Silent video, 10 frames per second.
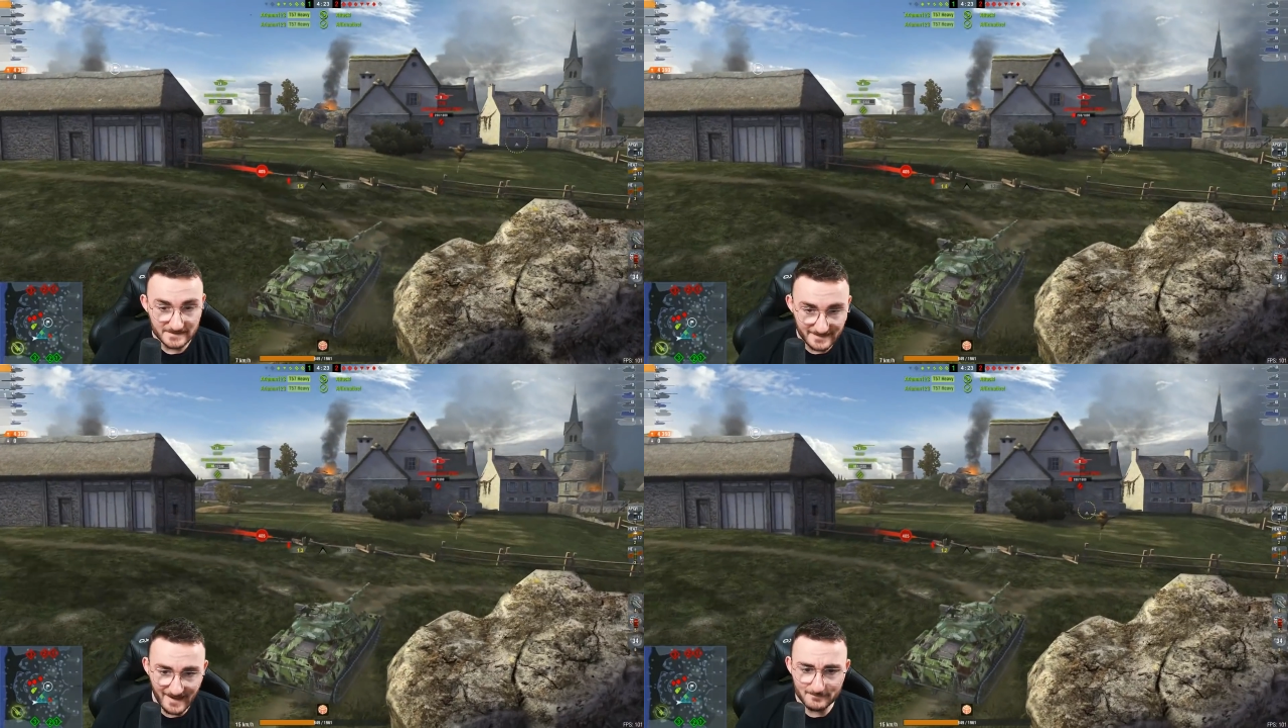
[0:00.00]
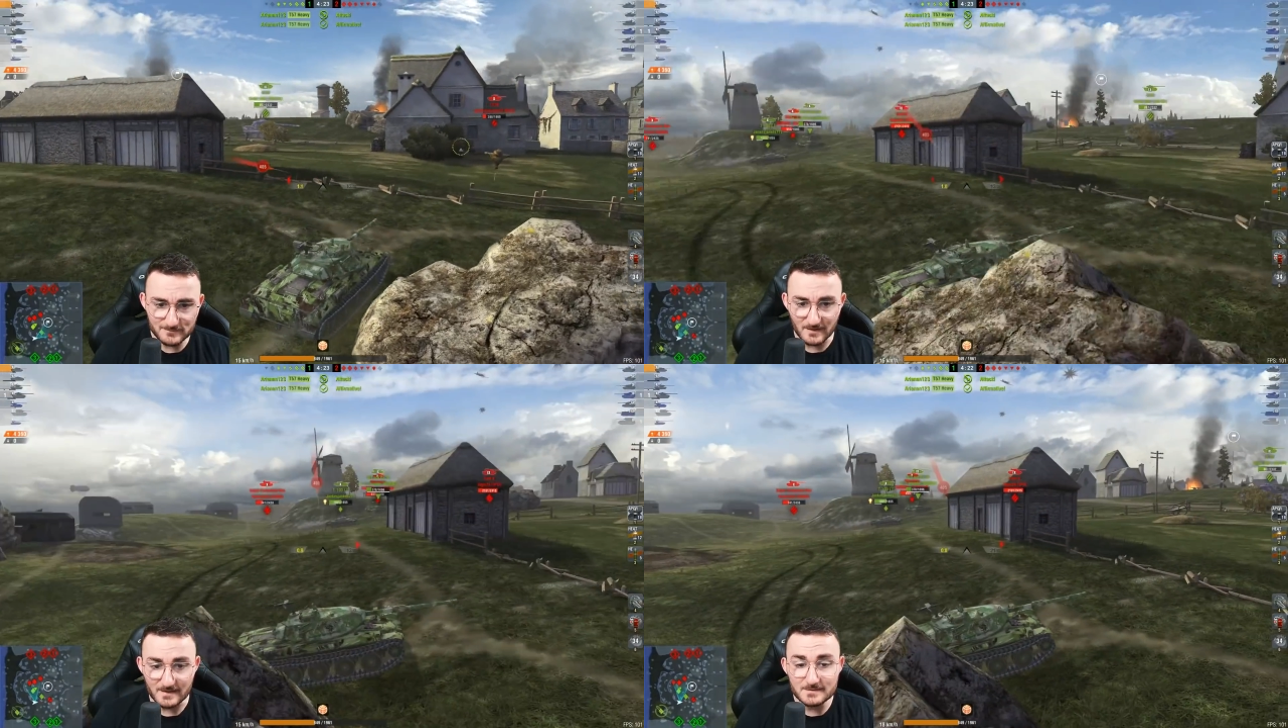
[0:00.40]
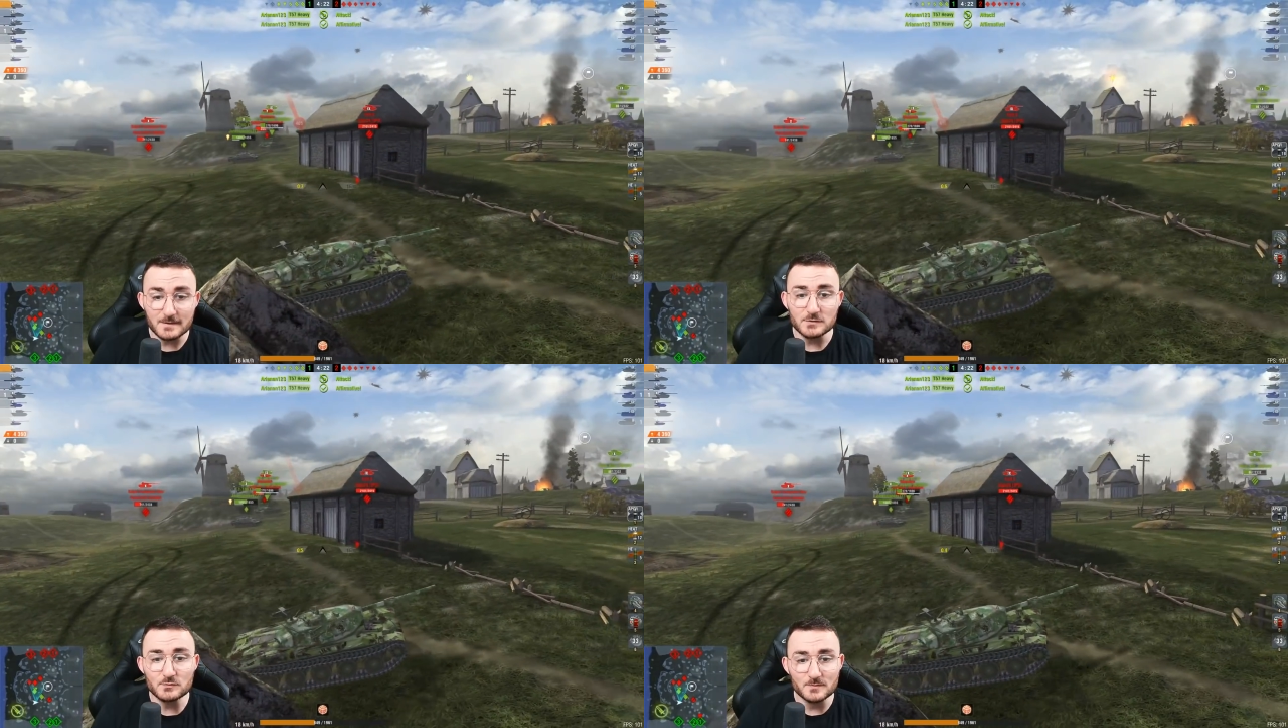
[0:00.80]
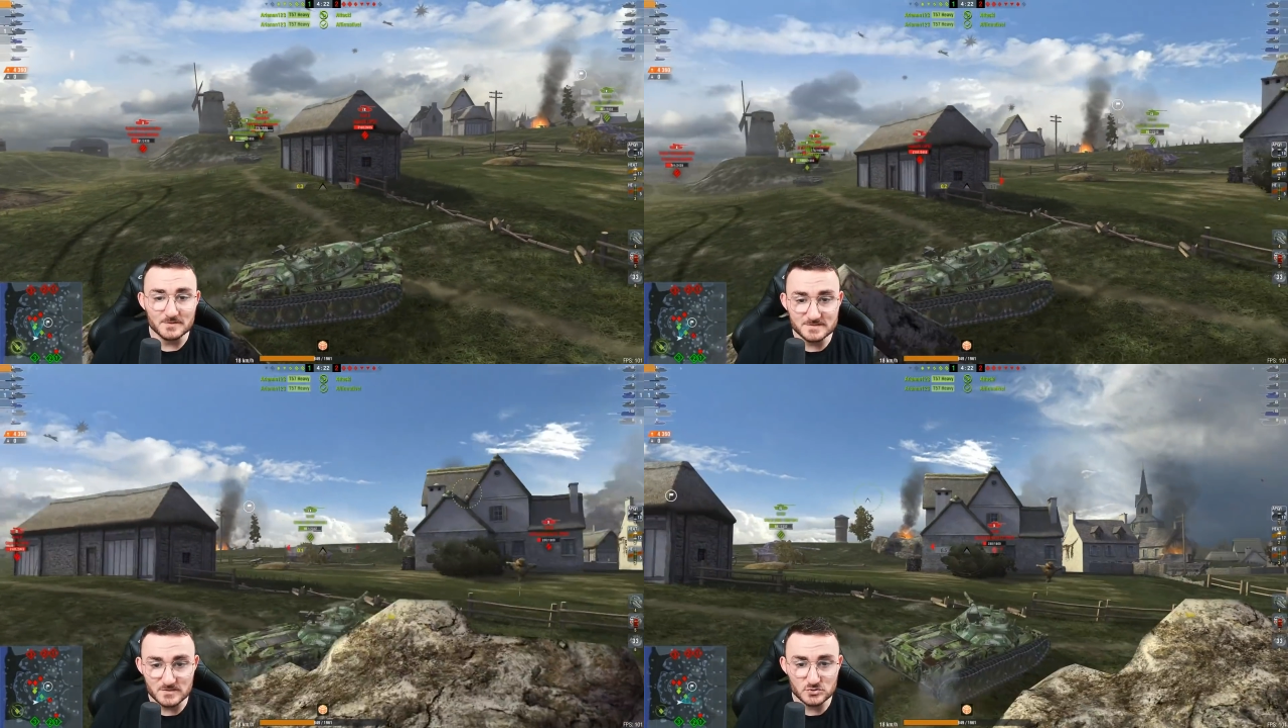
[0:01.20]
tap and you must
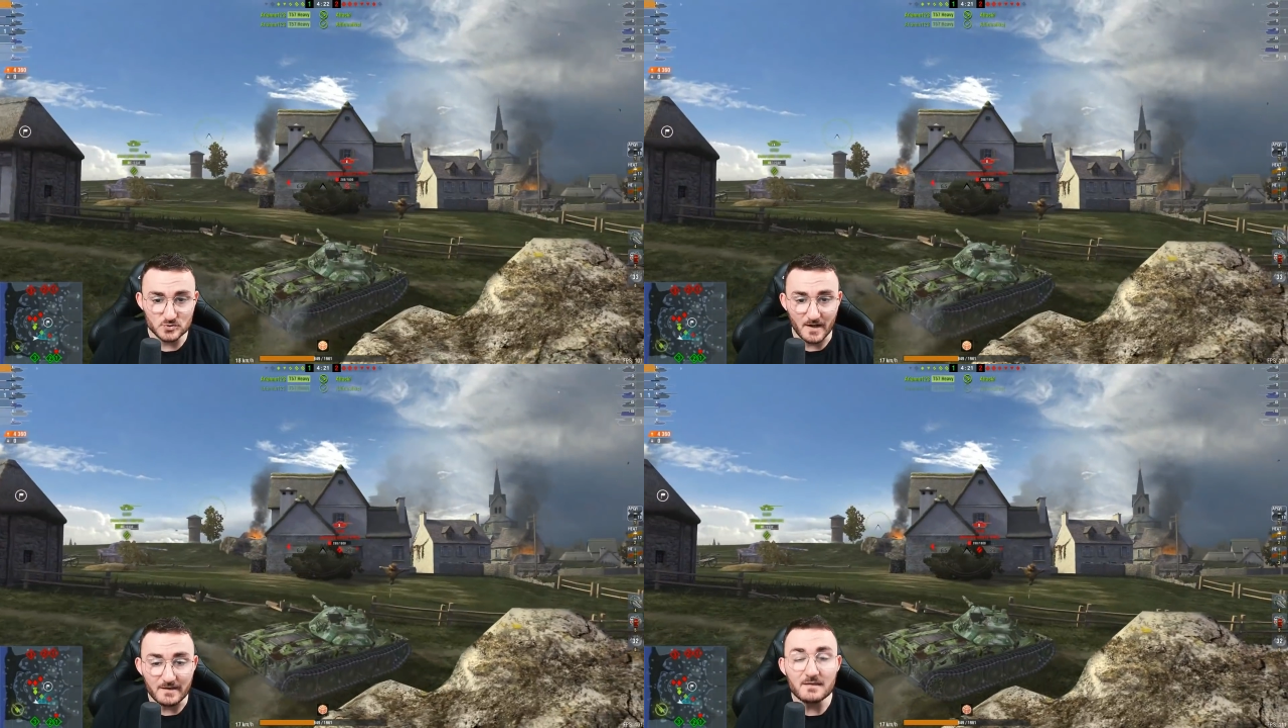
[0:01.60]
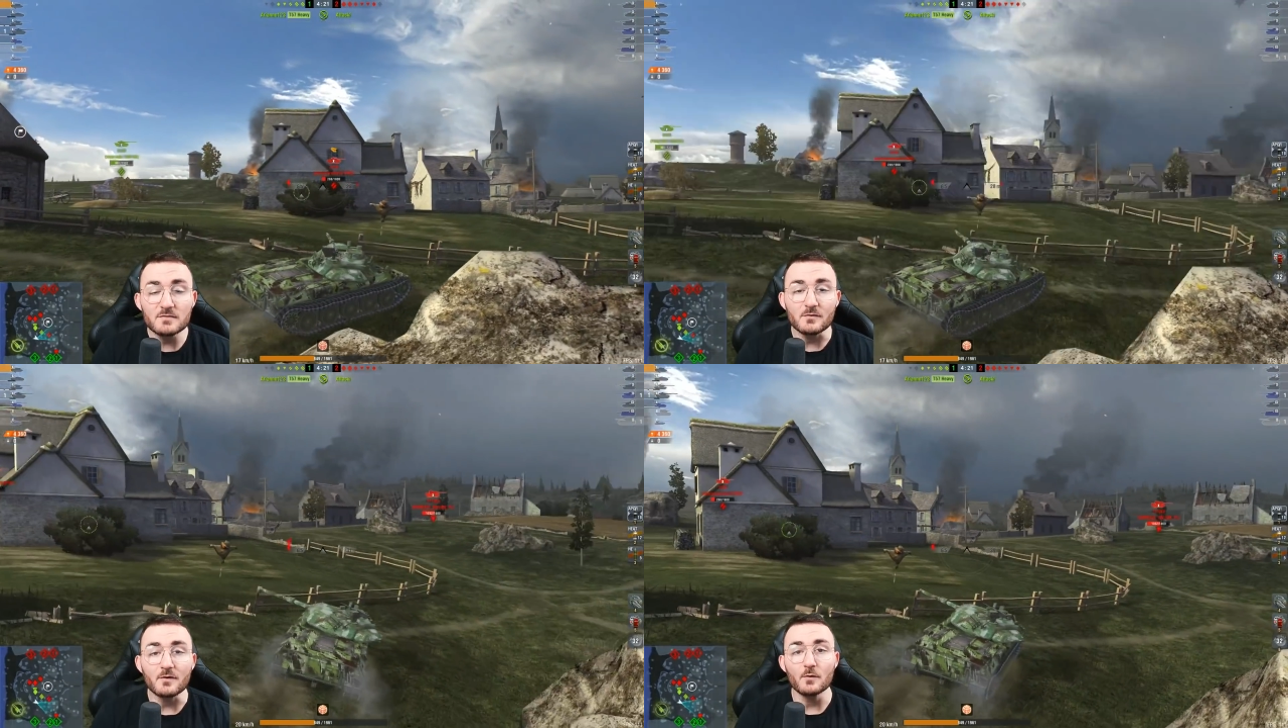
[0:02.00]
try either